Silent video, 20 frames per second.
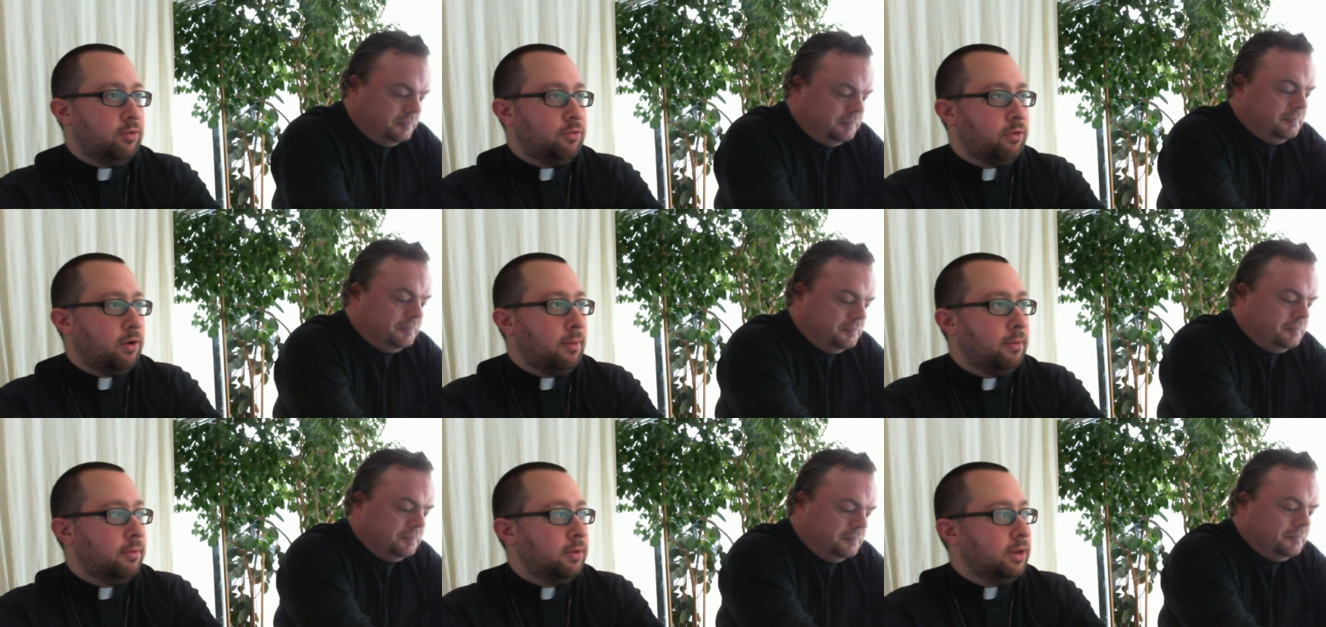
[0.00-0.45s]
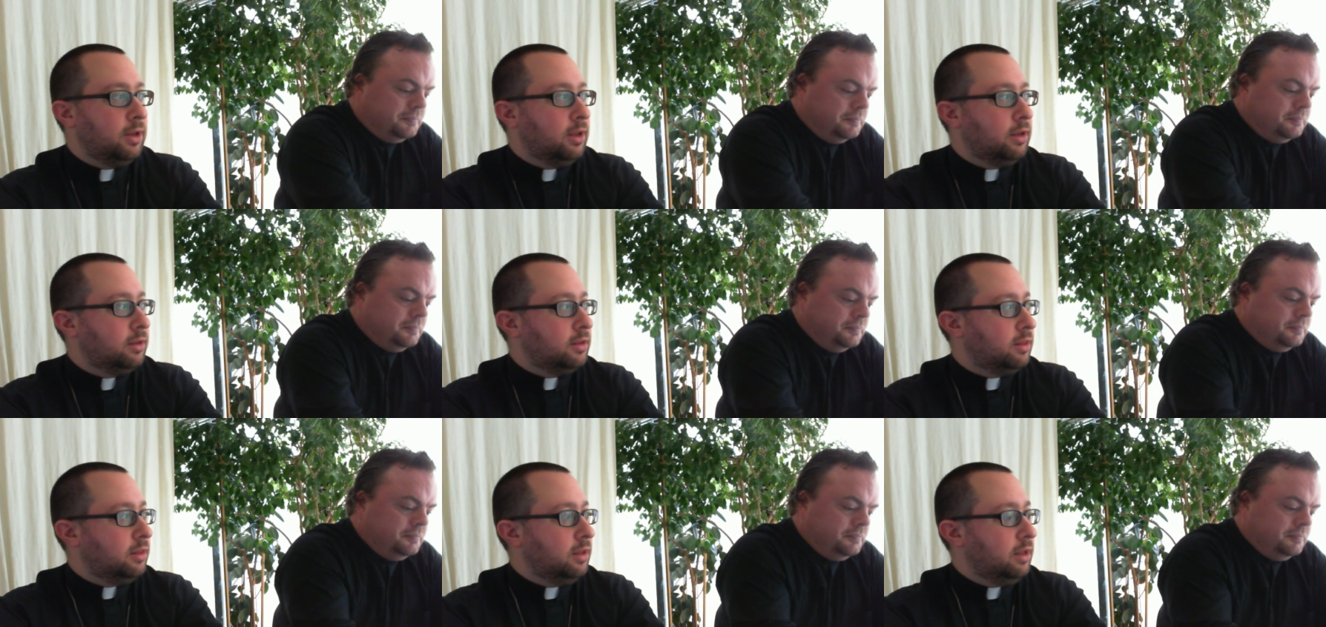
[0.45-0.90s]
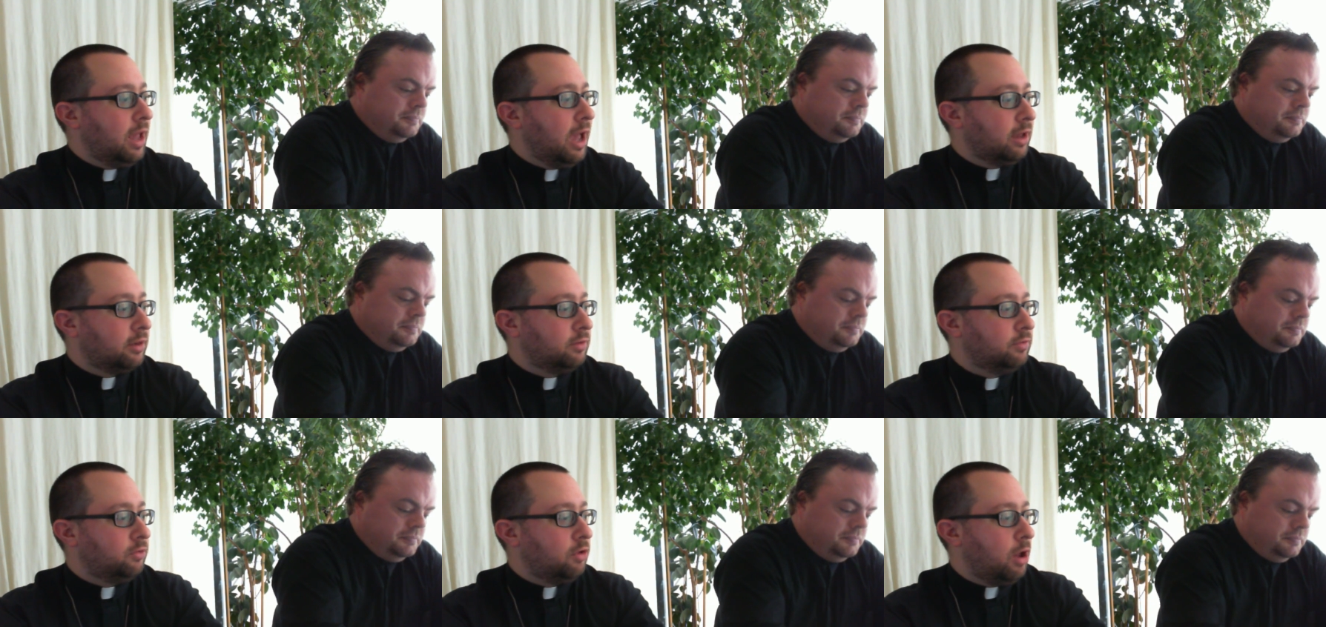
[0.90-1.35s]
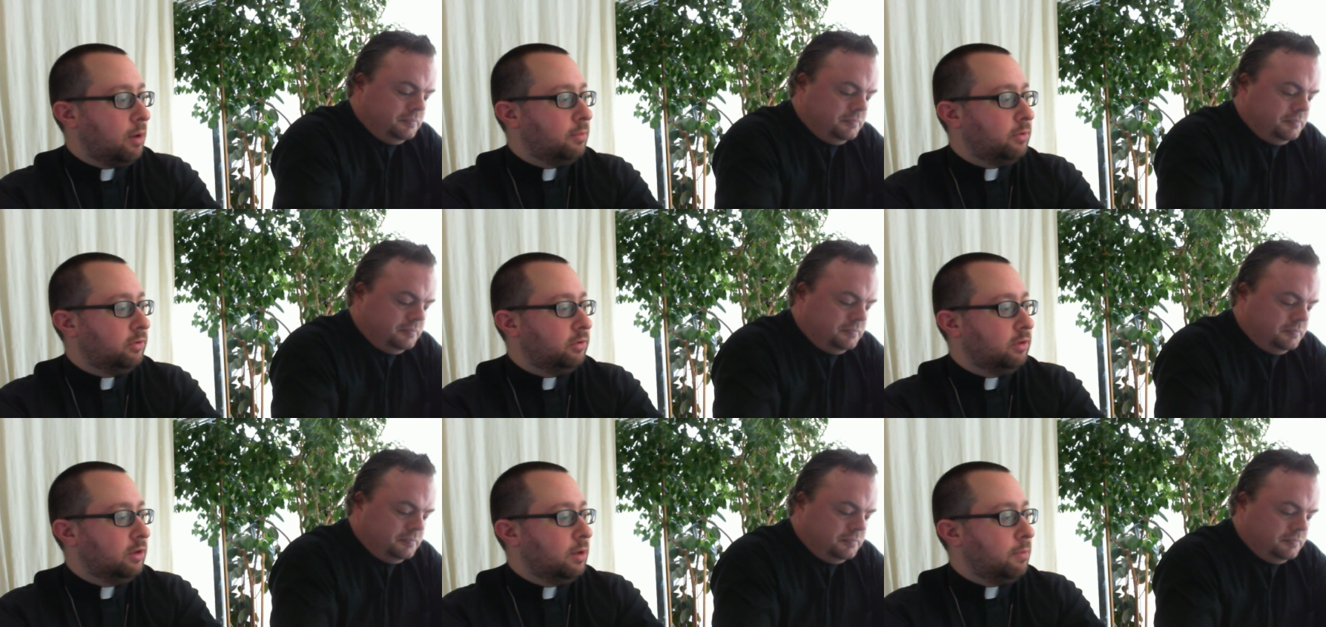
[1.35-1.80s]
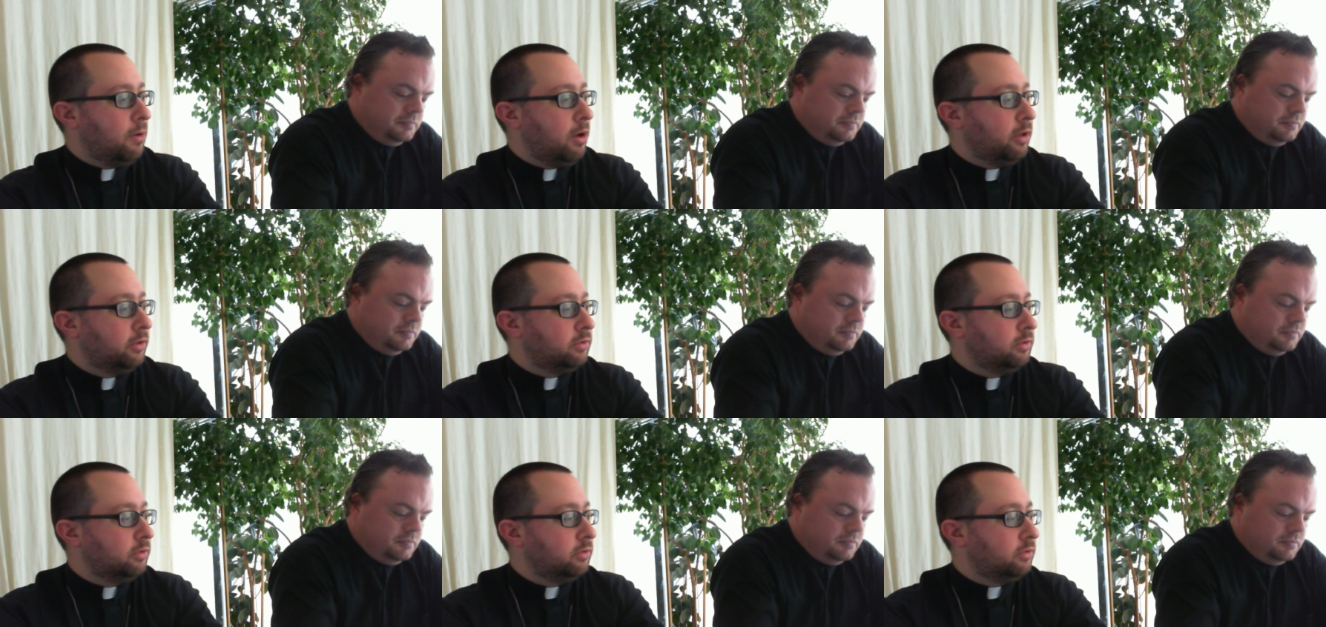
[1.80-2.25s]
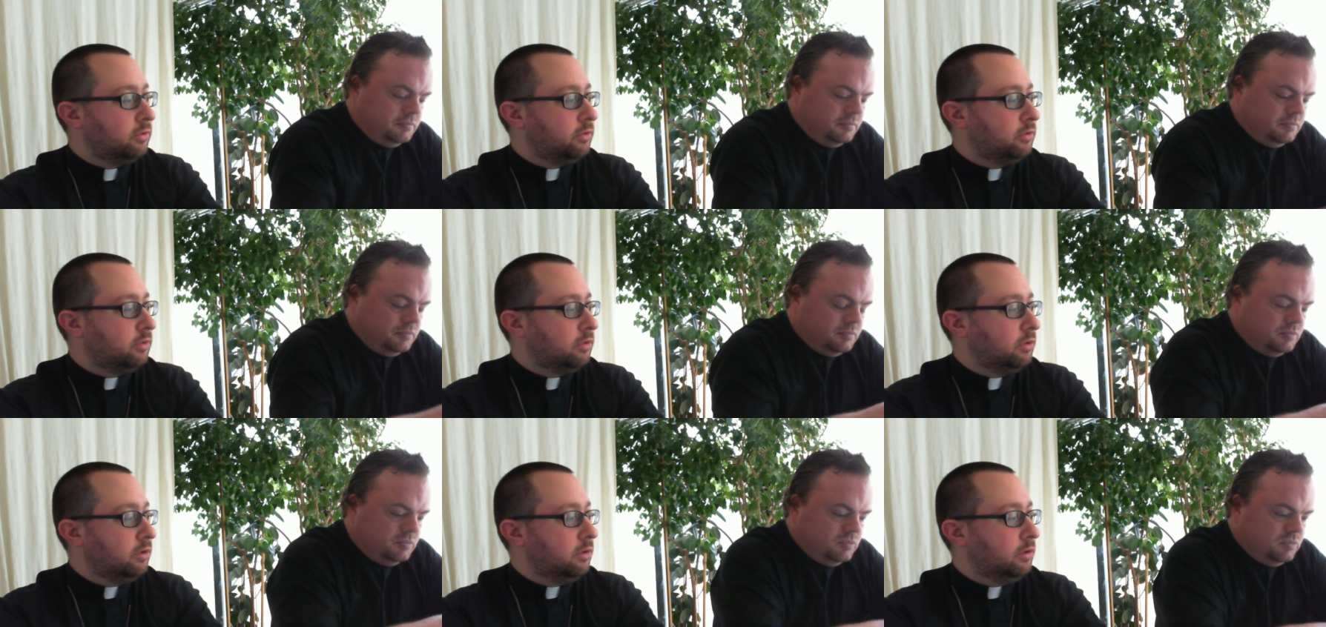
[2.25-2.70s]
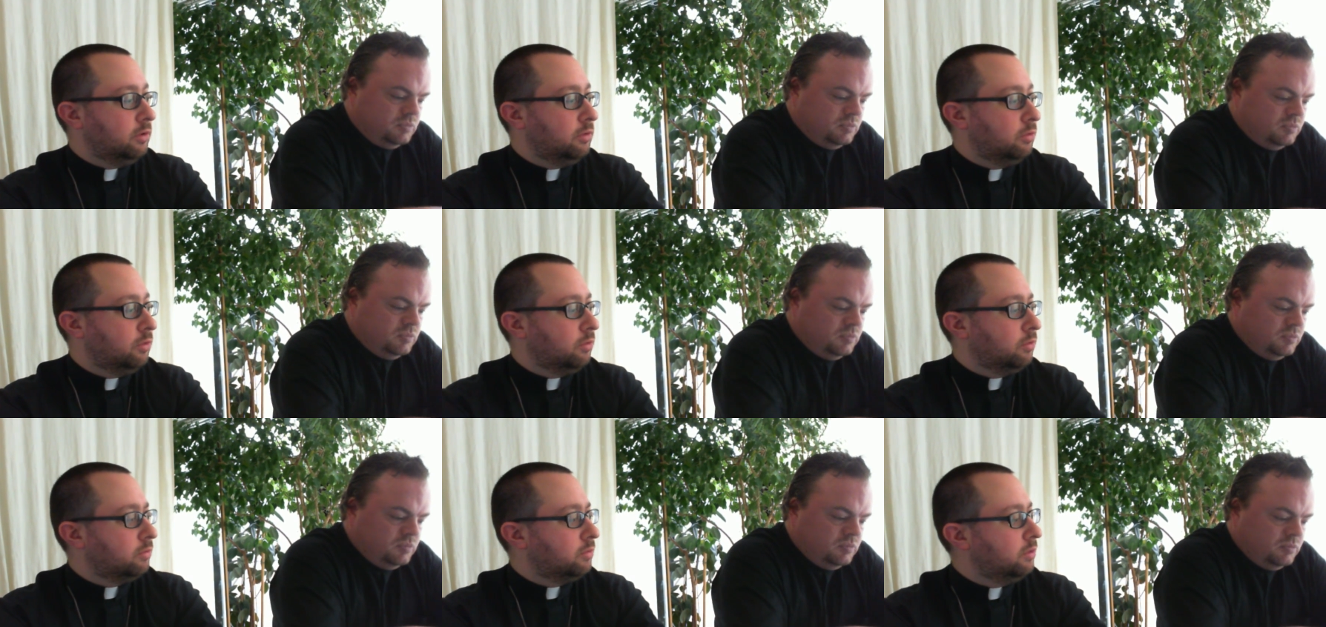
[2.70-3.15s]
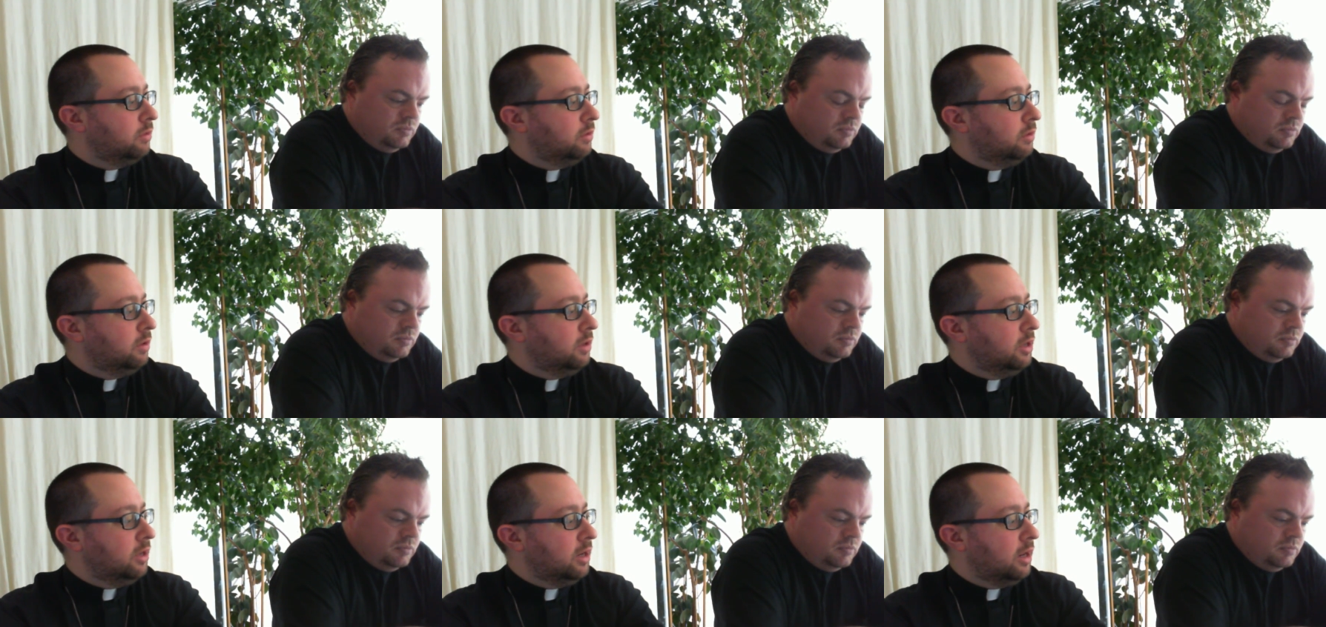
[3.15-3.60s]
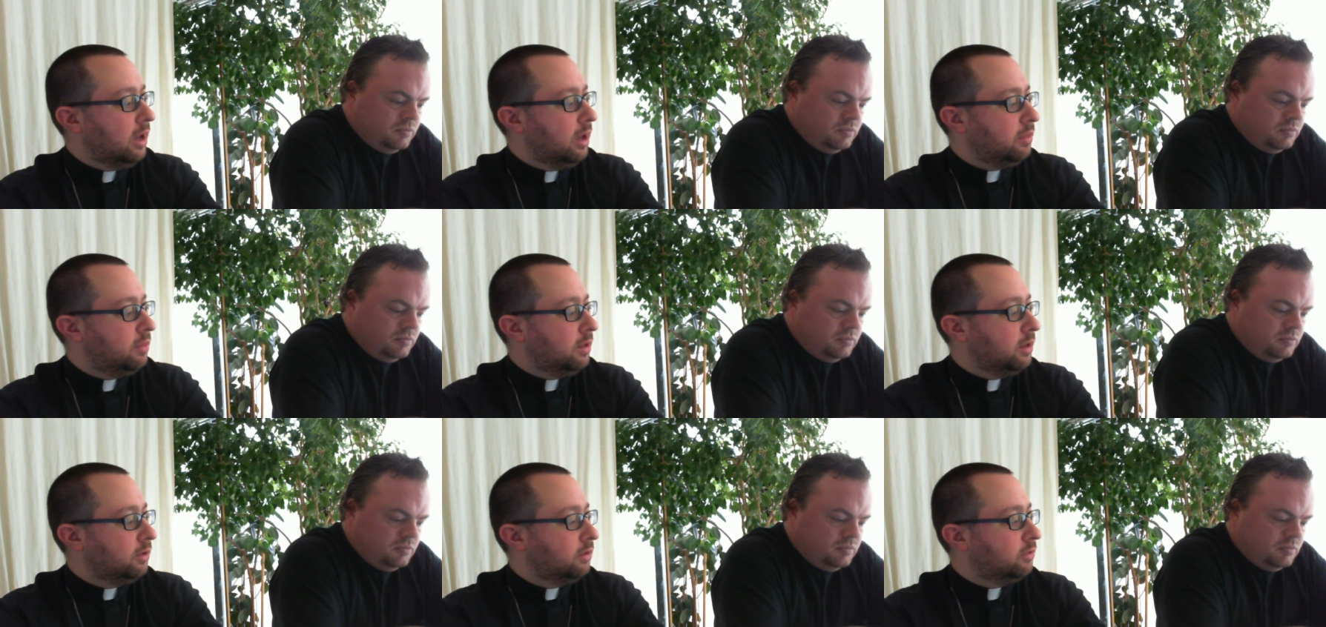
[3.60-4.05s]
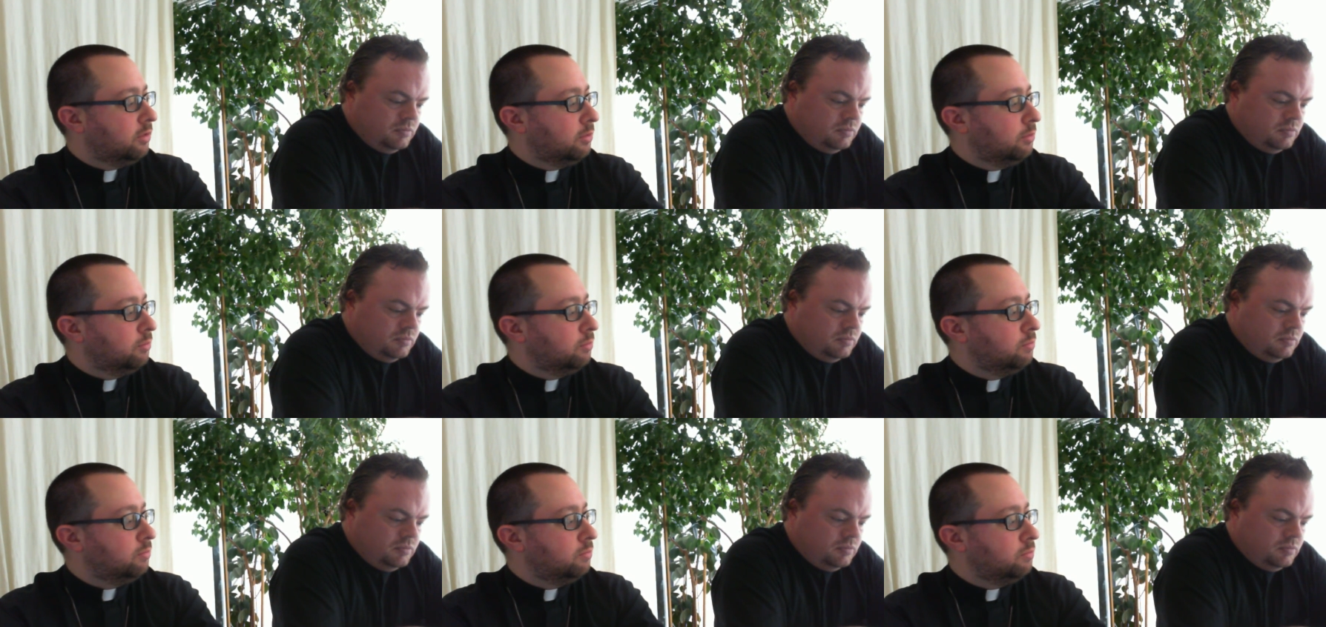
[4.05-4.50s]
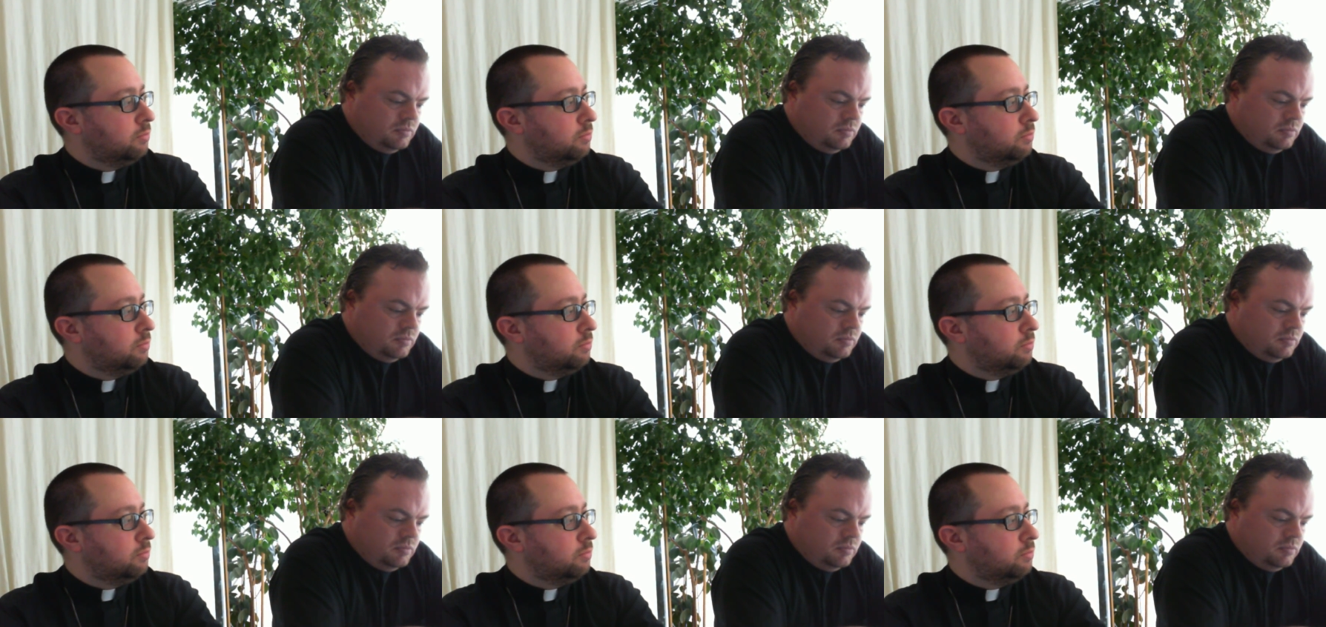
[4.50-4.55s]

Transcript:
Speaker 1: read from in the, the Acts of Thomas and the Apostles, uh, or in India, I think it's the